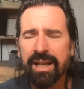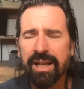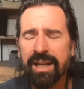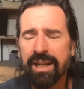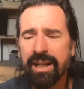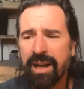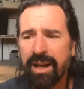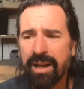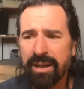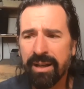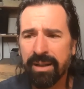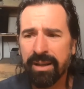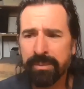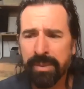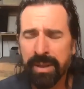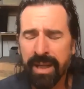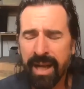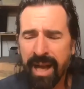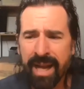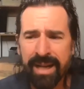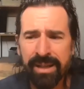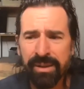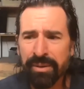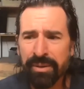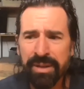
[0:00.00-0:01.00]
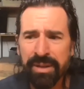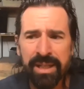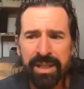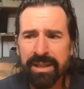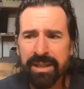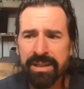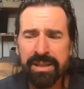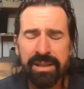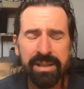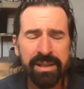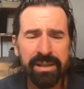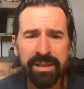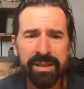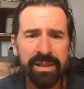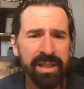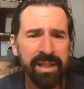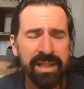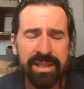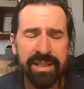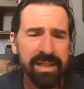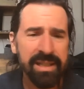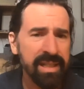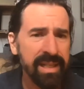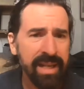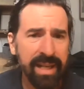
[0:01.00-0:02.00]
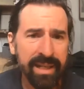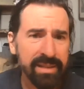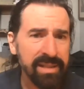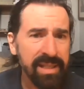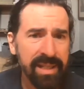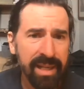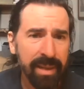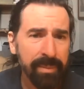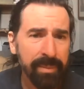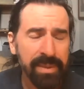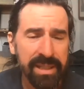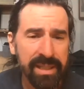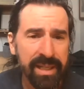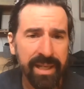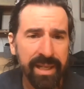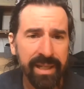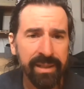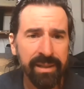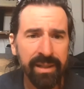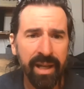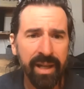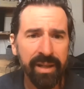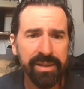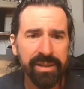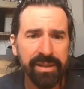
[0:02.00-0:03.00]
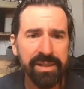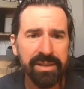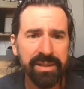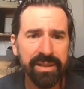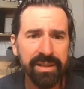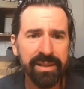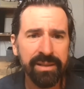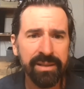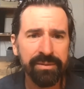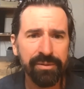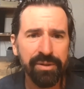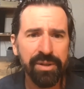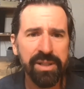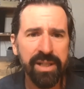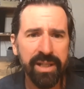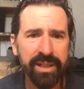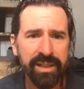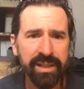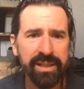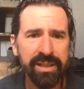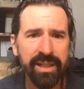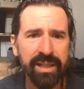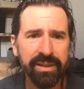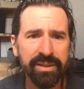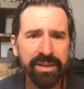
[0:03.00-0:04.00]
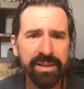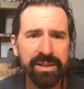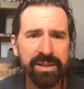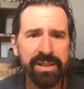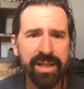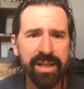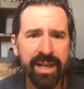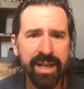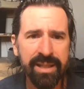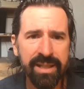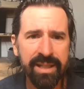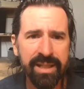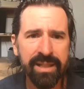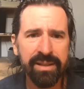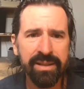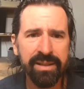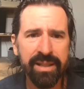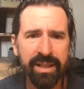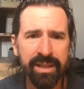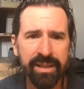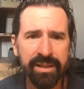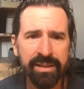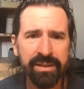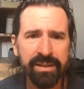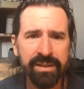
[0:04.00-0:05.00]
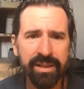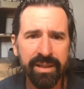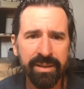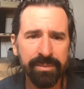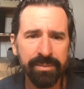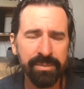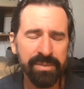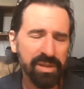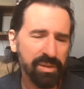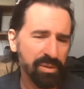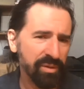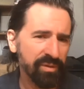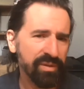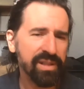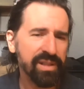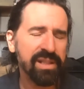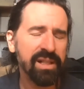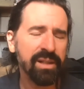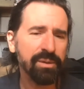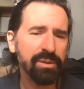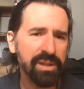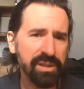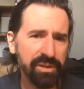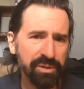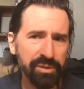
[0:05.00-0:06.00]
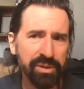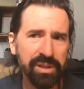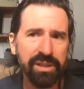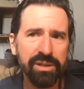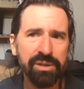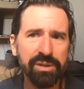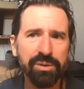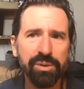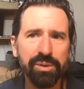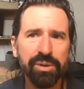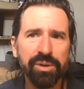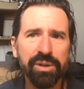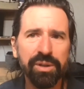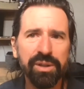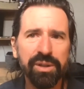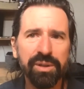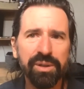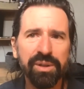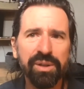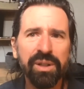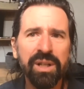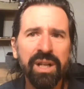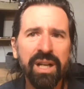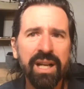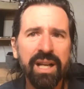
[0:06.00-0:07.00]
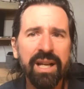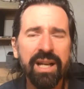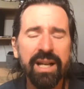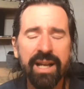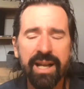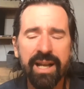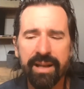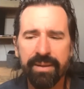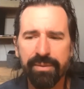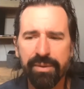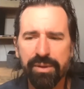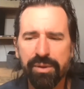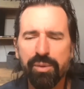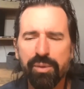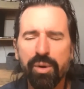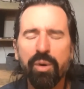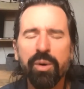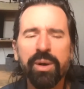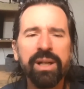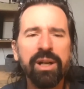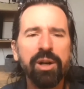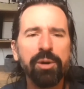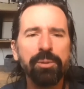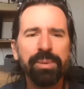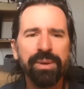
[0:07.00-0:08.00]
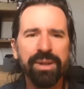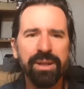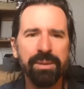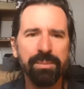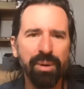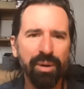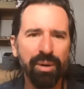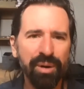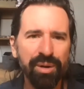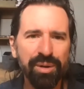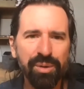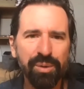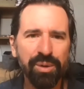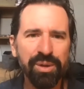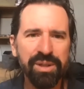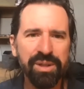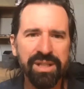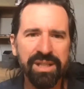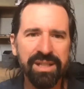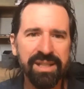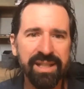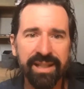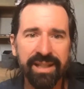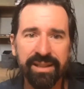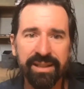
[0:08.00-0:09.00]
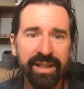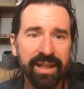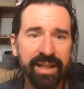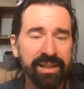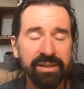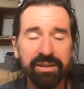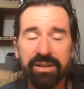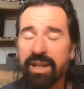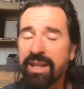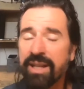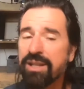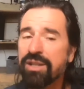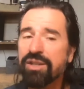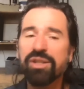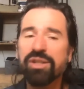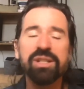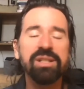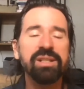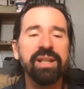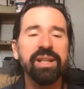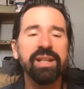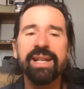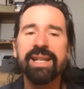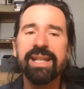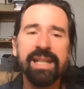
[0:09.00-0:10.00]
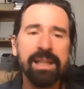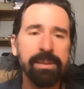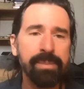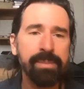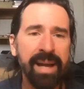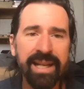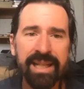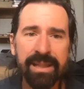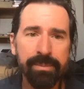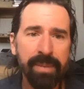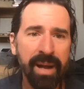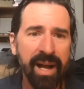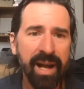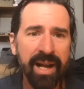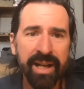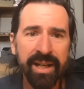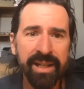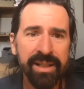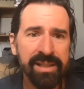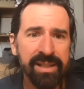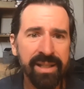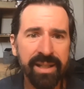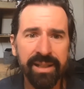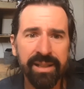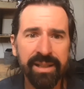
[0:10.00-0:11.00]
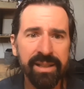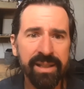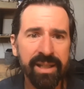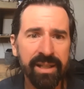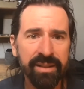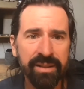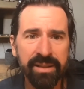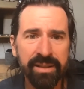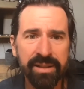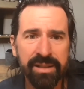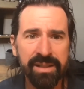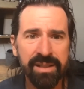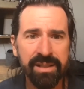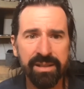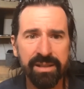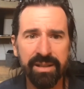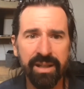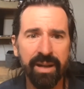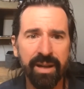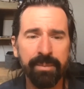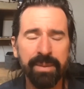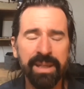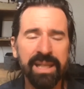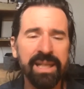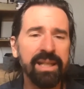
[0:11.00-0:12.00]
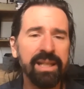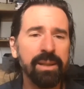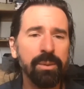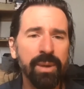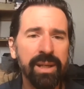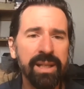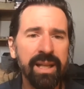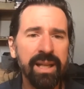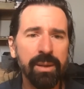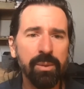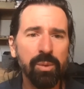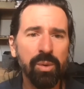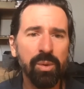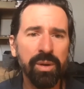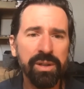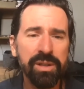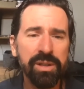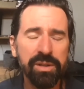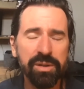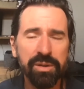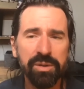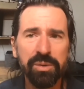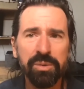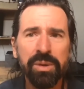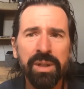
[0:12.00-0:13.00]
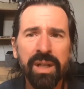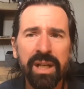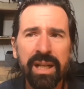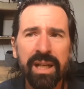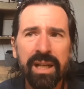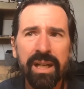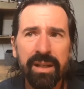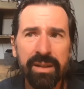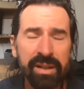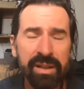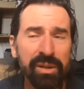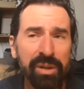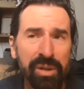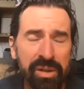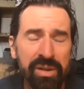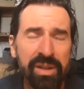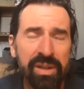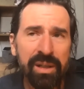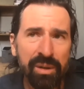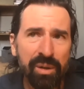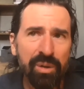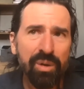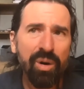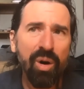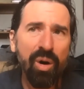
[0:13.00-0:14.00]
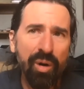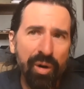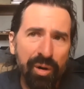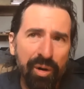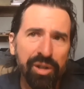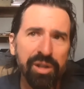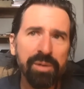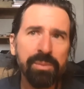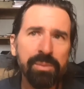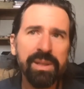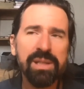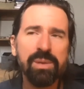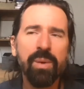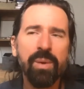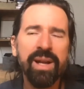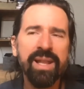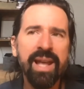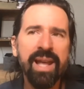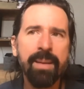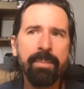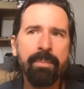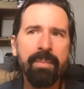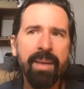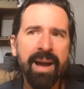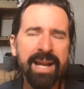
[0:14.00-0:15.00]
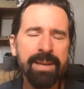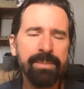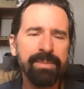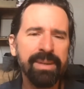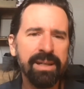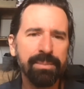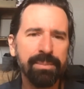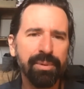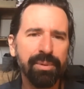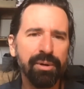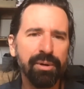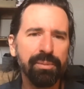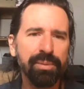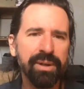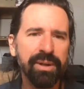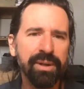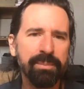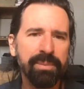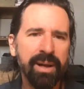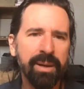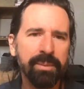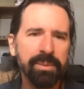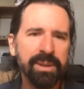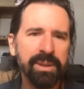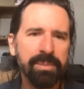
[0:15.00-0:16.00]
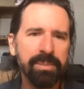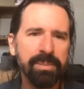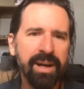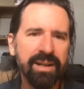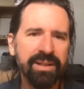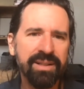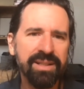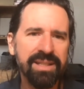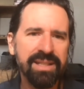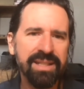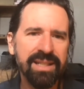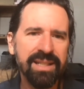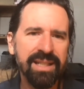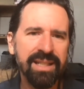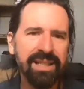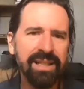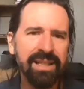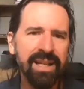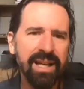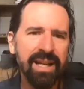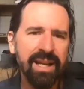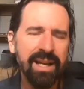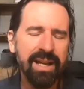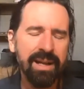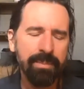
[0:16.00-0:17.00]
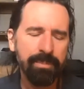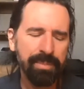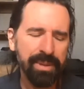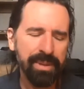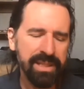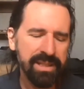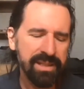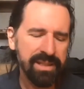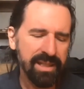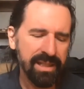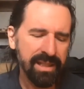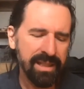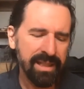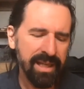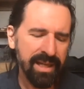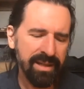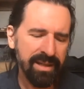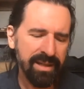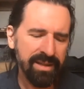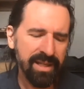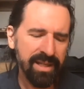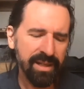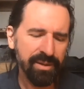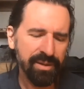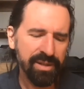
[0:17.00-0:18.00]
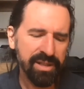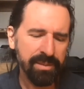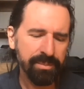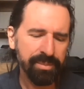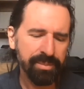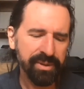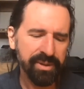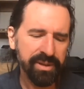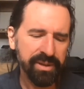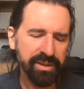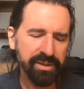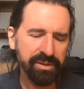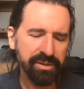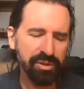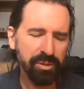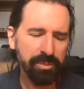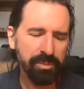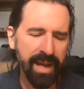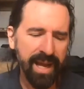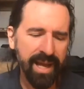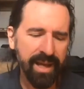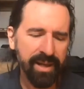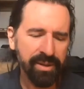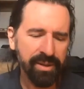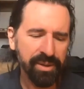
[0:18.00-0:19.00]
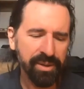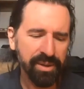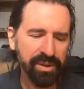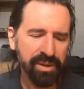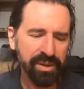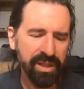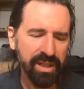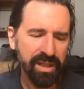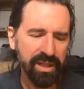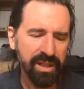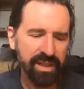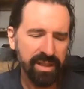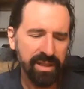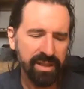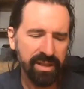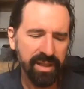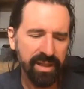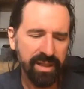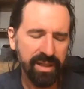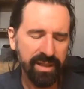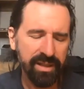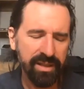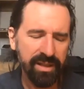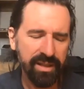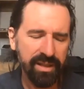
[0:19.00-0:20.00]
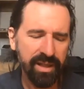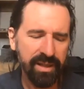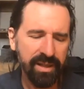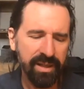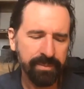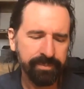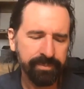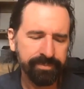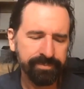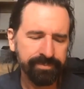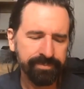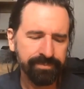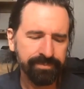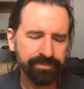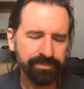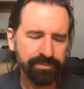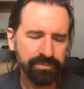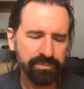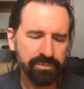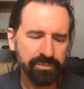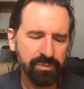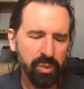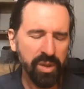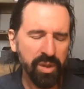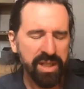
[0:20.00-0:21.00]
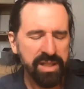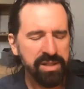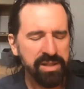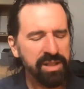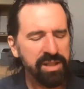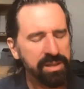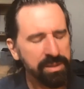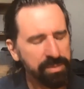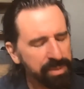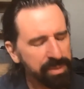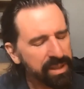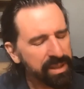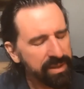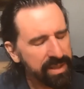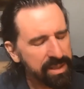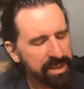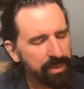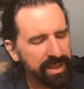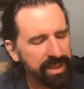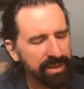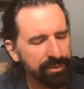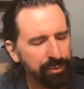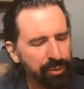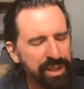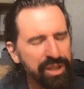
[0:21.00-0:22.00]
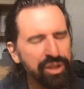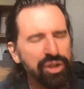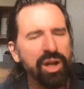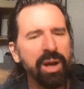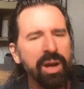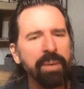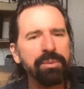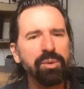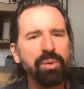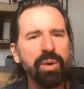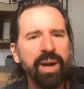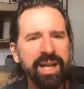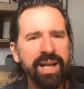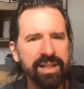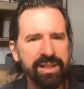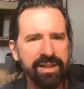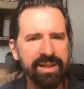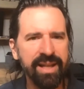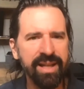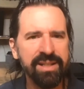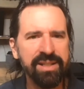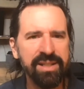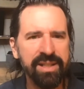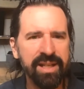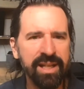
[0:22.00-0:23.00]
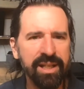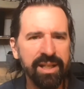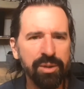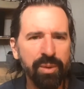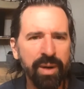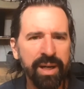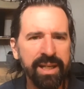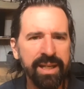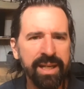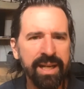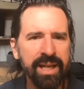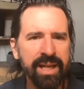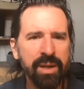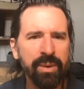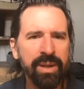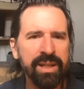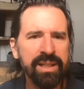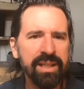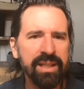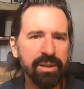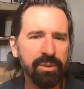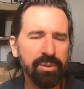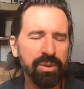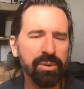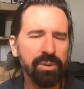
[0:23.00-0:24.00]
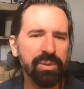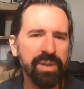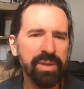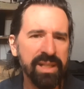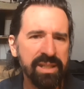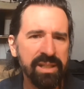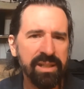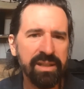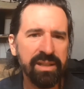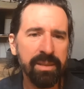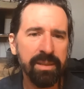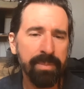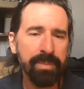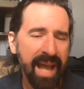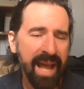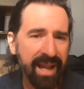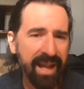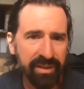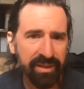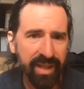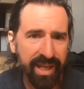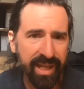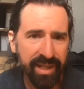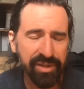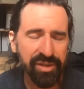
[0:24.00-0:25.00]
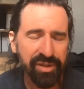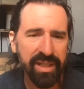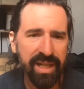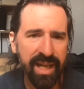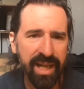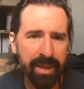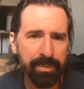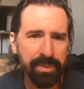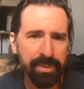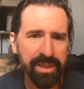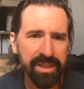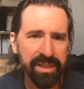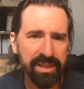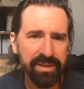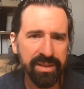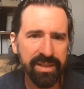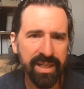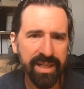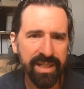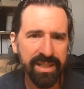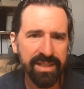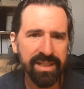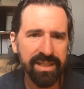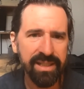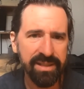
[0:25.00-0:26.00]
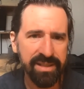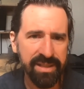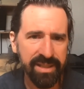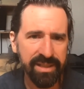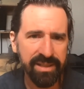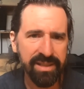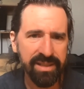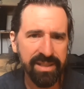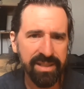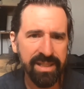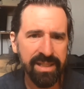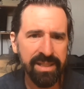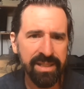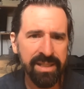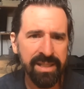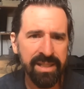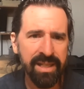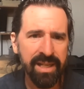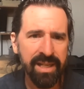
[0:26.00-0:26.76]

I don't think is the next step to take, honestly, for psychedelics. I think that sort of as I was alluding to earlier, throwing open the barn doors and saying like, let's just let anybody buy psychedelics in any way they want to. There are arguments why that might be appropriate public policy, but to get there as a political matter, well, let's just put it this way. If we jumped right to that stage right now, I think we risk the backlash that happened in the 1960s.